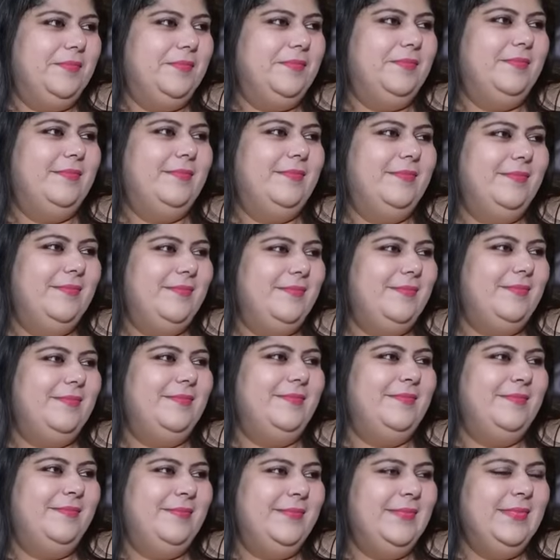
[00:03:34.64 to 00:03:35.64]
And that's what
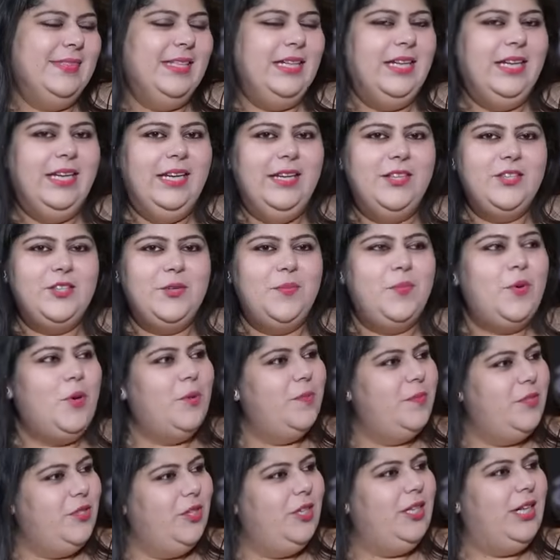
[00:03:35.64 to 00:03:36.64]
happened. So your
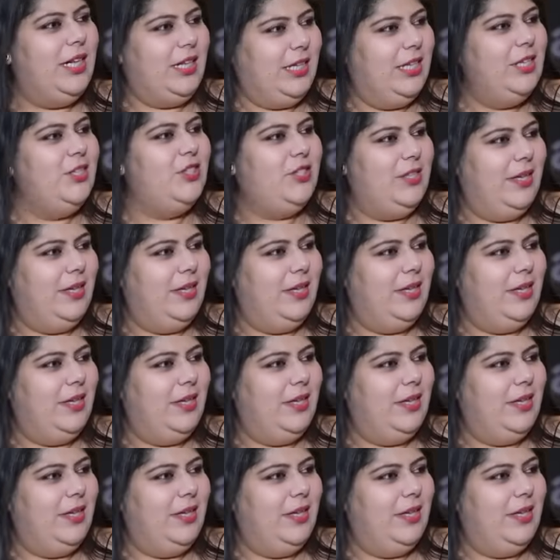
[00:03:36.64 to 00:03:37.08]
mom's your lucky